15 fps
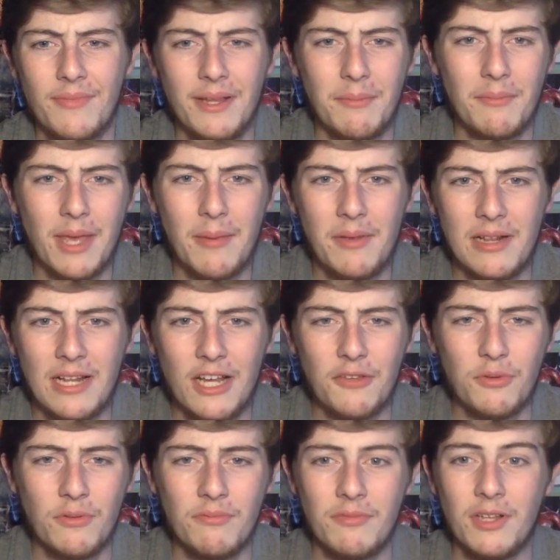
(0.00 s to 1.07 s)
maybe the
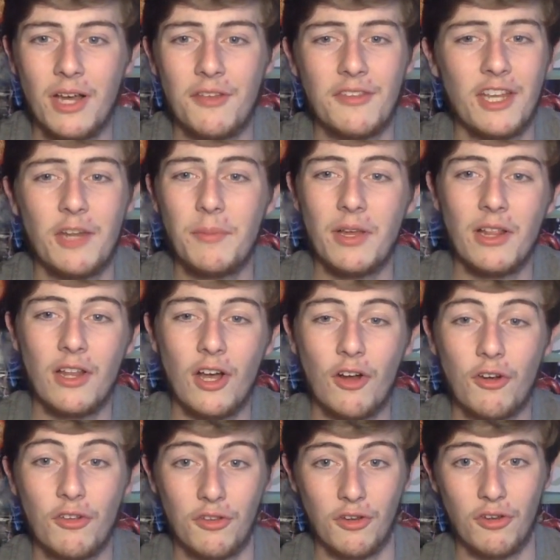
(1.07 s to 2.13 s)
last one I said it'd be a lot,
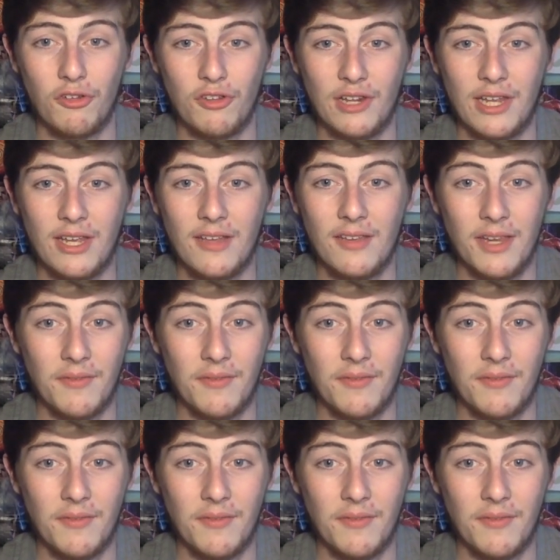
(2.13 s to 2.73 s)
because there usually is.